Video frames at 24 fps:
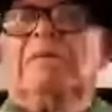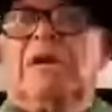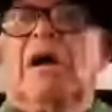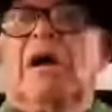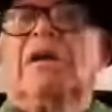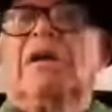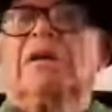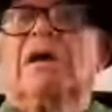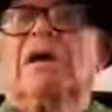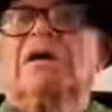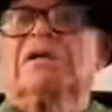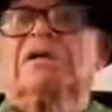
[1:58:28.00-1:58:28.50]

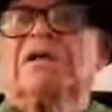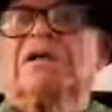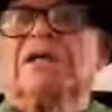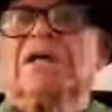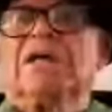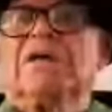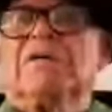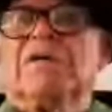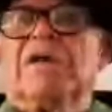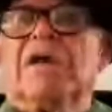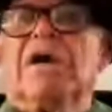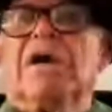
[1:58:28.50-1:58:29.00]
I'd like to
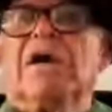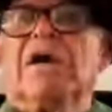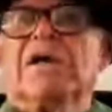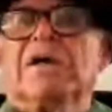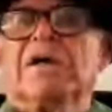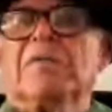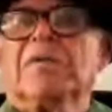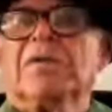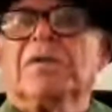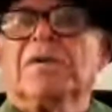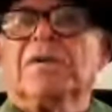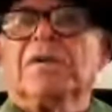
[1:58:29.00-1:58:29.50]
hear the
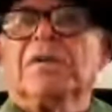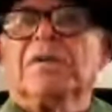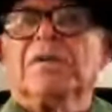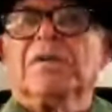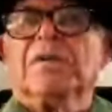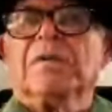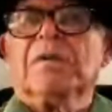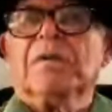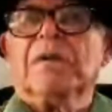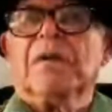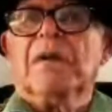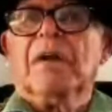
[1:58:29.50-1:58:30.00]

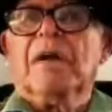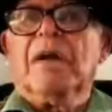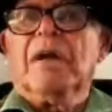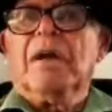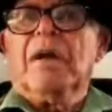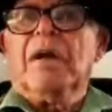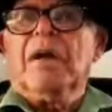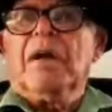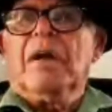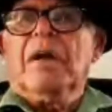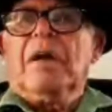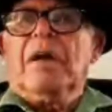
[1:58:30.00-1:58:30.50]
argument.
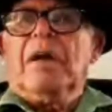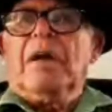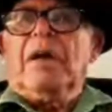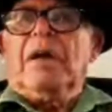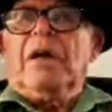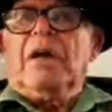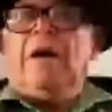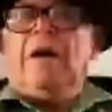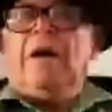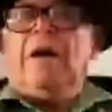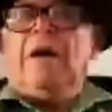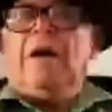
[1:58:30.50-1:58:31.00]

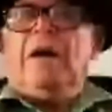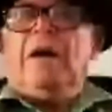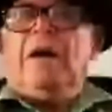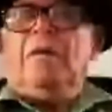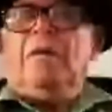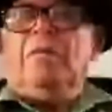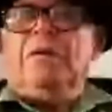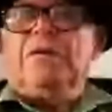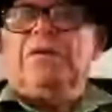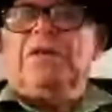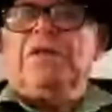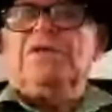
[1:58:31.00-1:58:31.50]

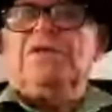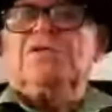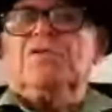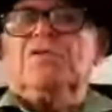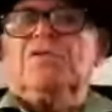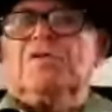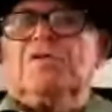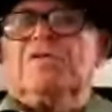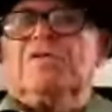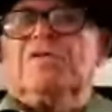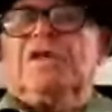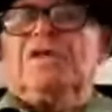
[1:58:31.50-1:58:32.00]
But these
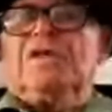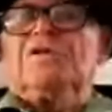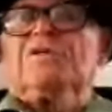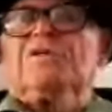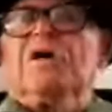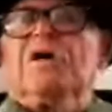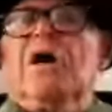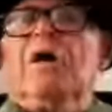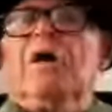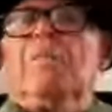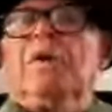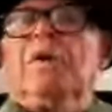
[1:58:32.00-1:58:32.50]
sort of things
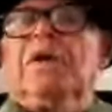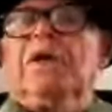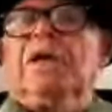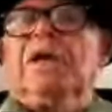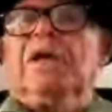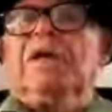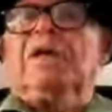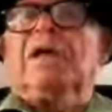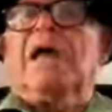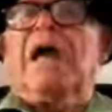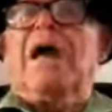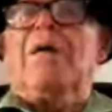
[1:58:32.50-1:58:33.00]
are
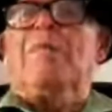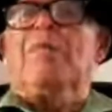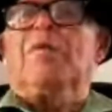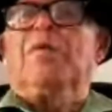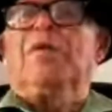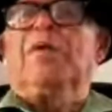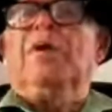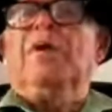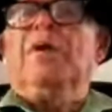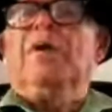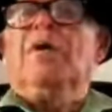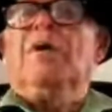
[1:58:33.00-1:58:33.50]
beginning to
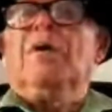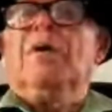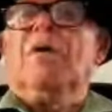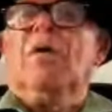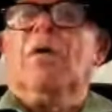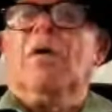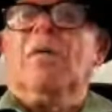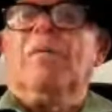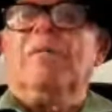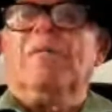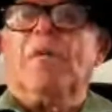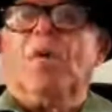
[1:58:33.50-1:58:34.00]
happen
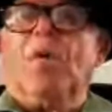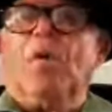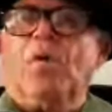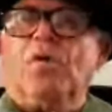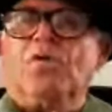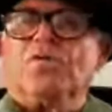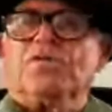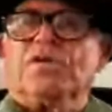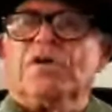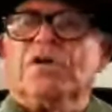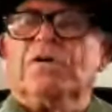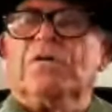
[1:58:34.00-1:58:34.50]

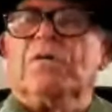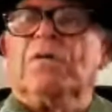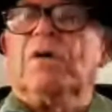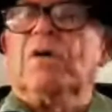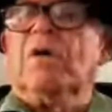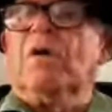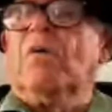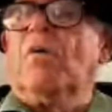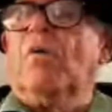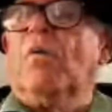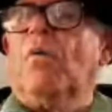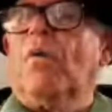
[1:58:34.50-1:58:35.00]
also
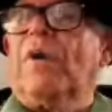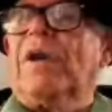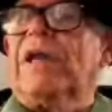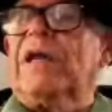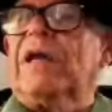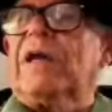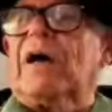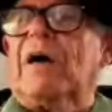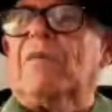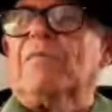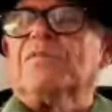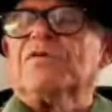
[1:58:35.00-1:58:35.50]
when
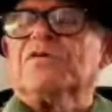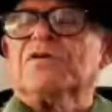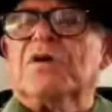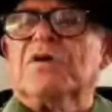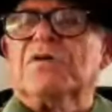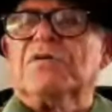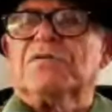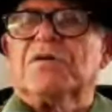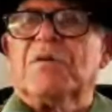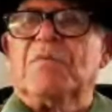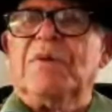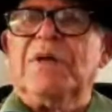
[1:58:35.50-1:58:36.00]
it comes
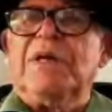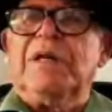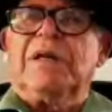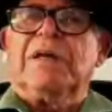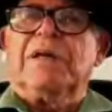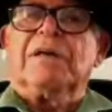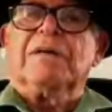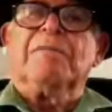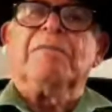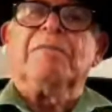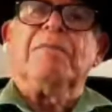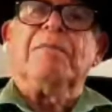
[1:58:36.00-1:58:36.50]
to
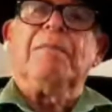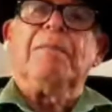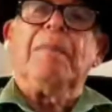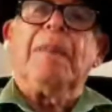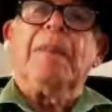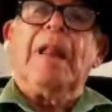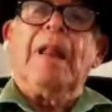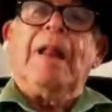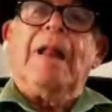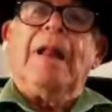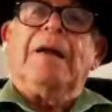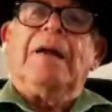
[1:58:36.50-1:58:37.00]
media.
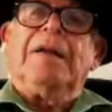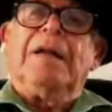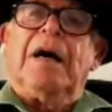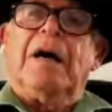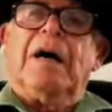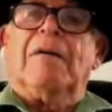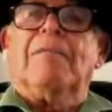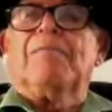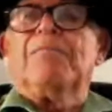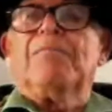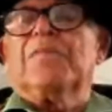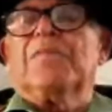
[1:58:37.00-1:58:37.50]

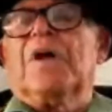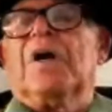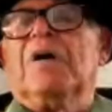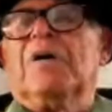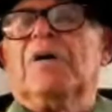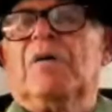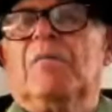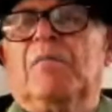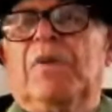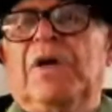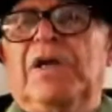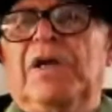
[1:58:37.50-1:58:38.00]
Now,
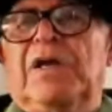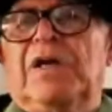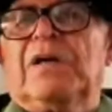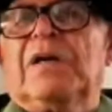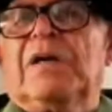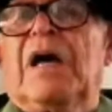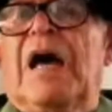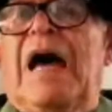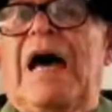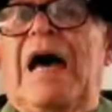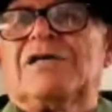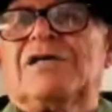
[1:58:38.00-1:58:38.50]
media
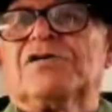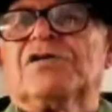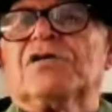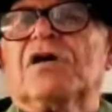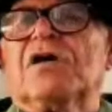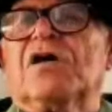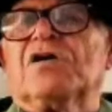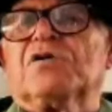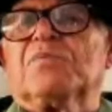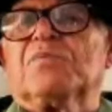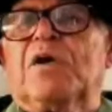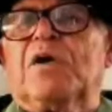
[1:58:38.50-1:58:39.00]
has
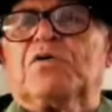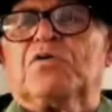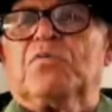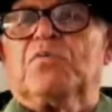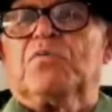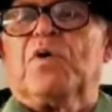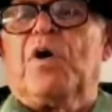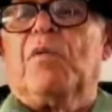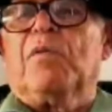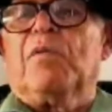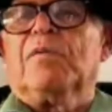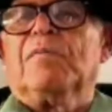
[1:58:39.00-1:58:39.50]
a special
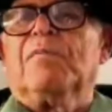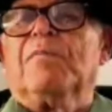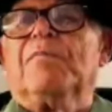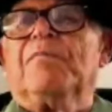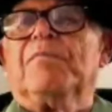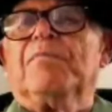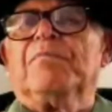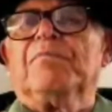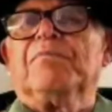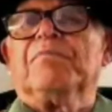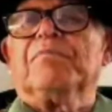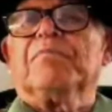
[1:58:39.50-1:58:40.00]
problem
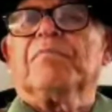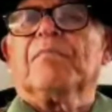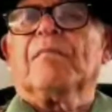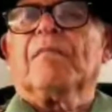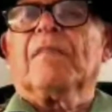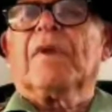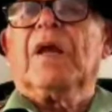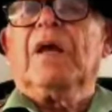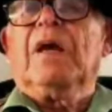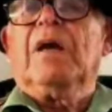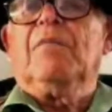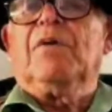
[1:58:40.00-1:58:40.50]

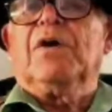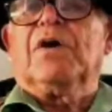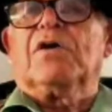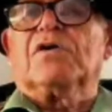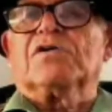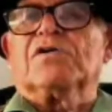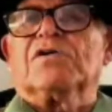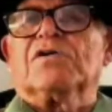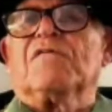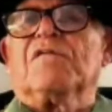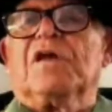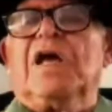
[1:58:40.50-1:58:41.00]

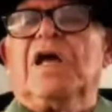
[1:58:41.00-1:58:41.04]
because of the